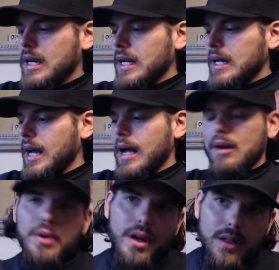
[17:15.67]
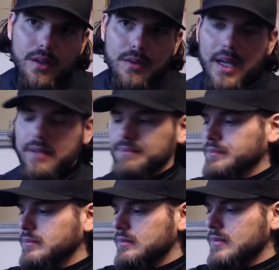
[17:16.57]
And I would argue that
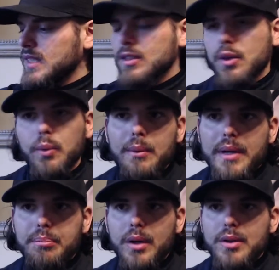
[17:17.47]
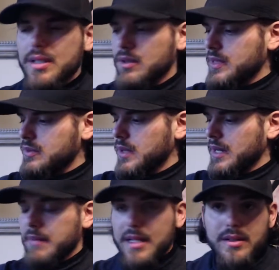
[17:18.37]
the way we approach it, and the reason why
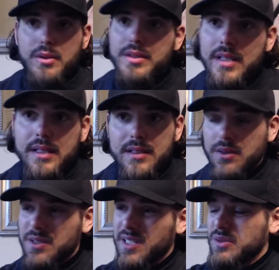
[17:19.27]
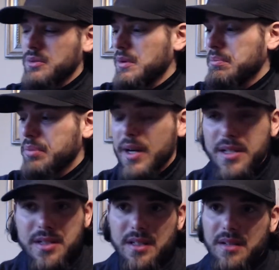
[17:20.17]
it makes no sense, and there's sexual
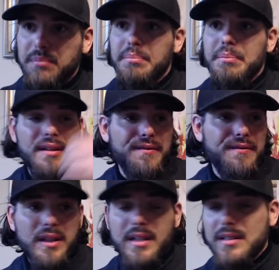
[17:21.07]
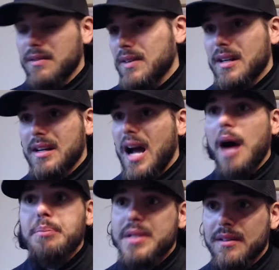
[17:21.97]
repression and pedophilia is even an
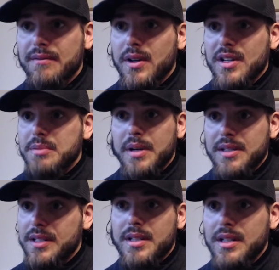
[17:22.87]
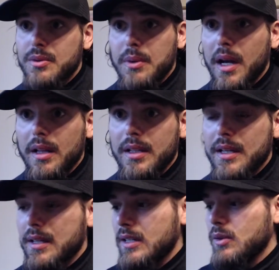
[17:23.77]
option for expressing sexuality.
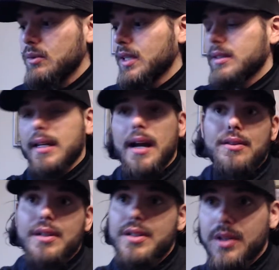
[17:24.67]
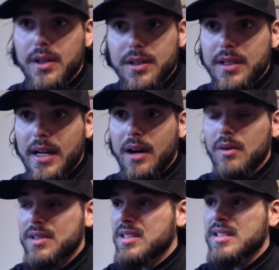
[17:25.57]
And you look at the Catholic Church and how
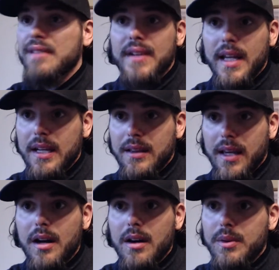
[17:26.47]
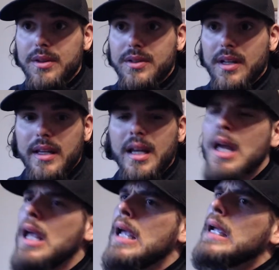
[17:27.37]
suffocated they are with their, like,
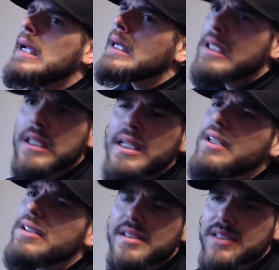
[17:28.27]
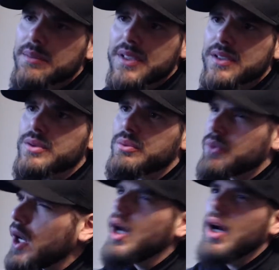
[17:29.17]
clearly something's
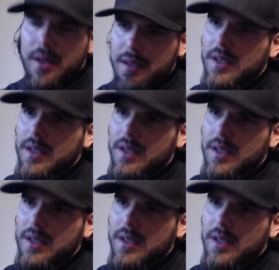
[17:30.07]
wrong